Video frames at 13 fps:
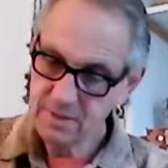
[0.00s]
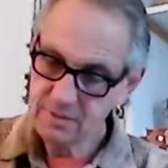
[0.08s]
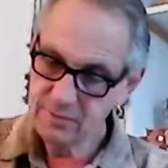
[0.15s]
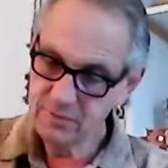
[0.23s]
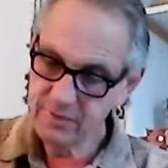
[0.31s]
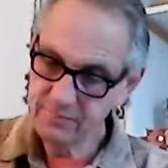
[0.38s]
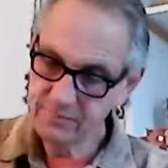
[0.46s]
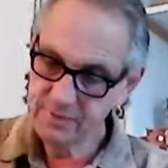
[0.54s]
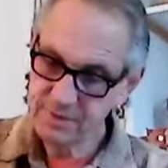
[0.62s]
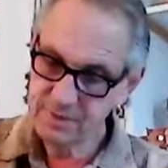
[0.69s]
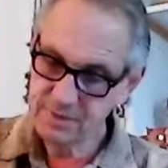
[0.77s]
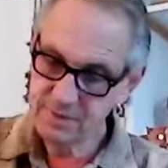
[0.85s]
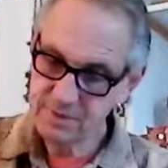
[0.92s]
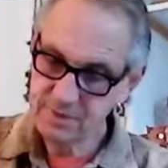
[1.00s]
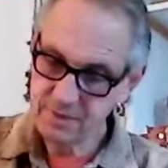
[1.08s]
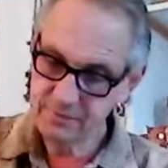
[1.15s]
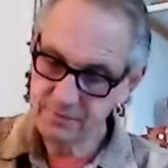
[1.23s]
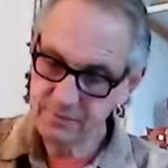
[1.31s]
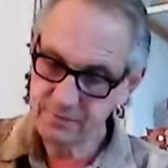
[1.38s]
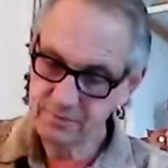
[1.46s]
Though everything is
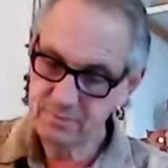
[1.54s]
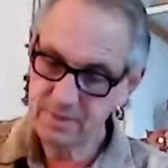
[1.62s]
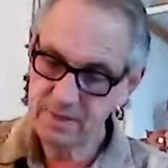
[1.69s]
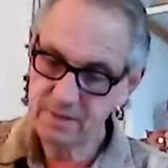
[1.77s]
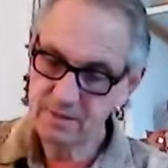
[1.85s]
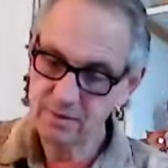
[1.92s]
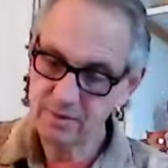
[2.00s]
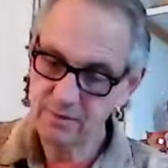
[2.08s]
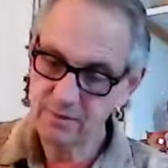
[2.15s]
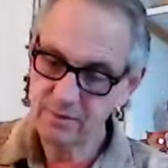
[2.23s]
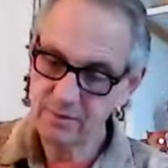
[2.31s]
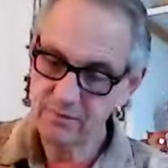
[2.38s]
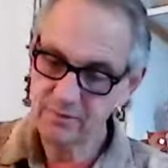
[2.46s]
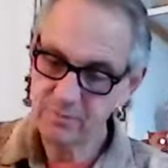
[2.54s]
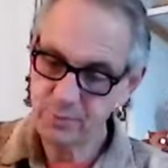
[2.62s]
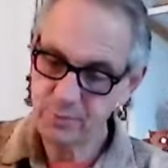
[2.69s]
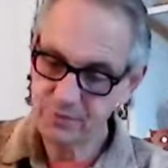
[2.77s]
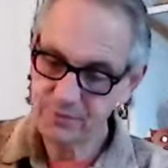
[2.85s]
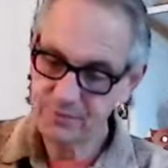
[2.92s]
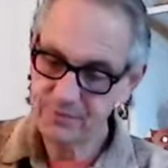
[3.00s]
governed by the law of
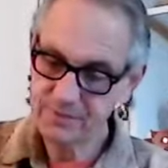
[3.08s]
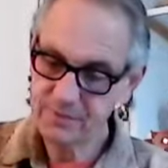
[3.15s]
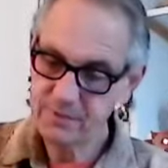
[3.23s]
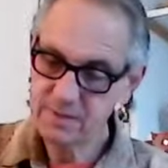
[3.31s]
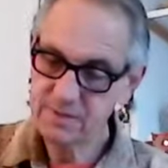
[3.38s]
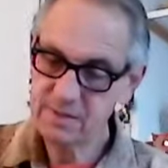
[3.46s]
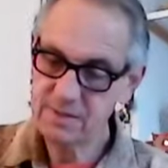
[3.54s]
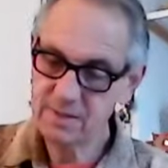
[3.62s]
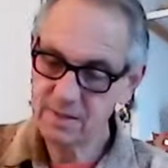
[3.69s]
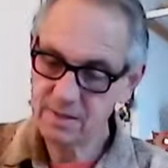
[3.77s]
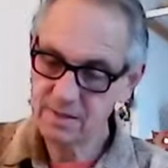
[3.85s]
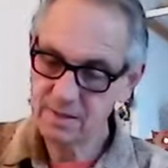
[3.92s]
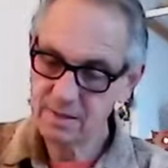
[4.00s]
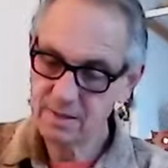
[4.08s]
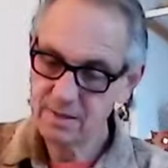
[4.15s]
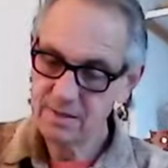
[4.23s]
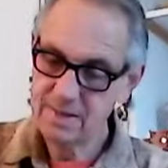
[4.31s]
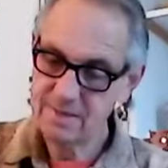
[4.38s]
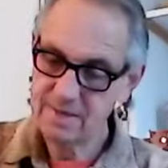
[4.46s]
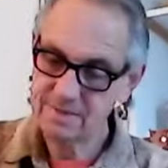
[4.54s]
birth, decay,
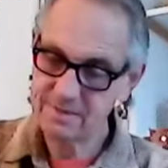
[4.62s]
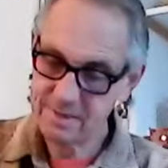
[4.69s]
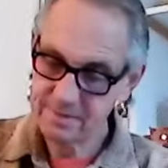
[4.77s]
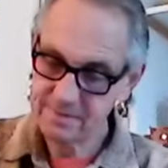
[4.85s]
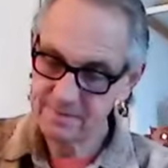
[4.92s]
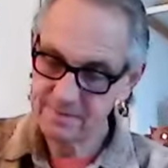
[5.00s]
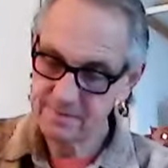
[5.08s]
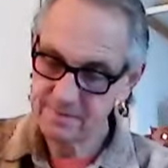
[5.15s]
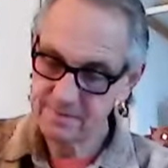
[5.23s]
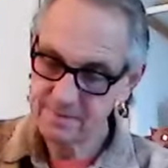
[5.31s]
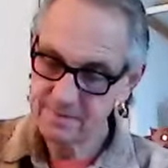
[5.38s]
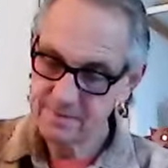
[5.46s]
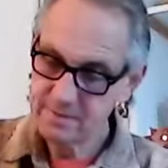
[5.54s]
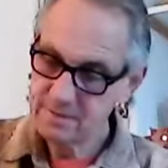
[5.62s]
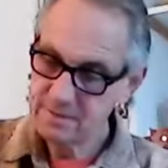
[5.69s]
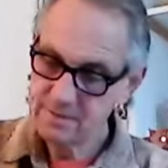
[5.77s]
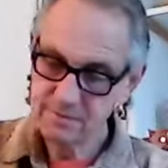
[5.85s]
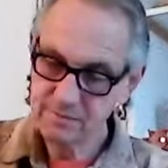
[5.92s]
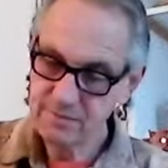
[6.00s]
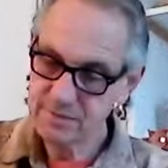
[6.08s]
and death,
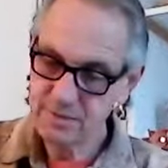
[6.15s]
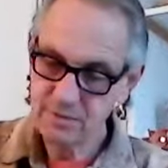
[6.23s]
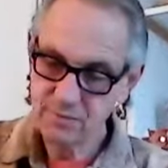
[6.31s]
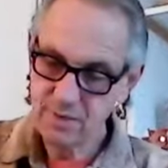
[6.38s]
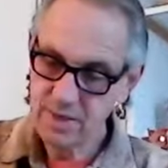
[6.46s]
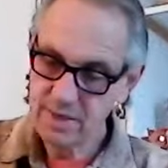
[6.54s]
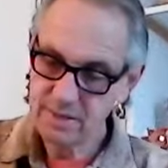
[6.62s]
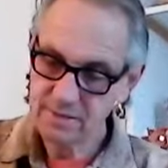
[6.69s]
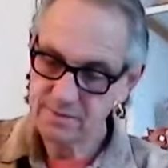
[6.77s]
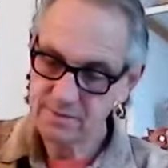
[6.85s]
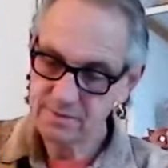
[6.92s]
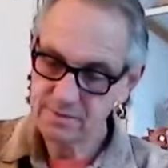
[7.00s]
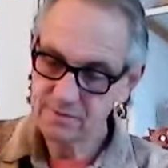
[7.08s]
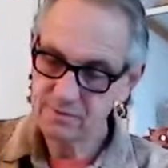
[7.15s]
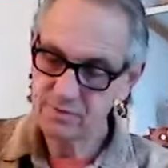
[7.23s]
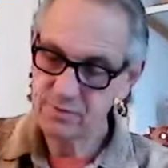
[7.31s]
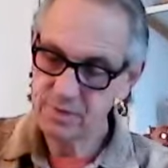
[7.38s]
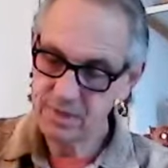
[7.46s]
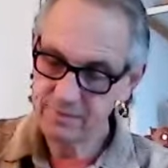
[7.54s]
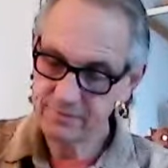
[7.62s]
there is no end to
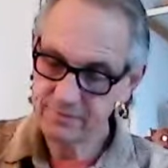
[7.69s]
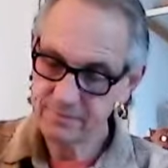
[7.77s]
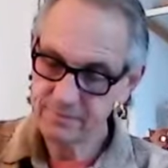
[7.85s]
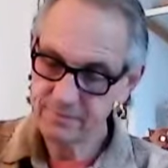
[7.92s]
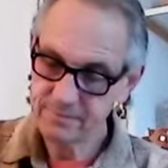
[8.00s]
life.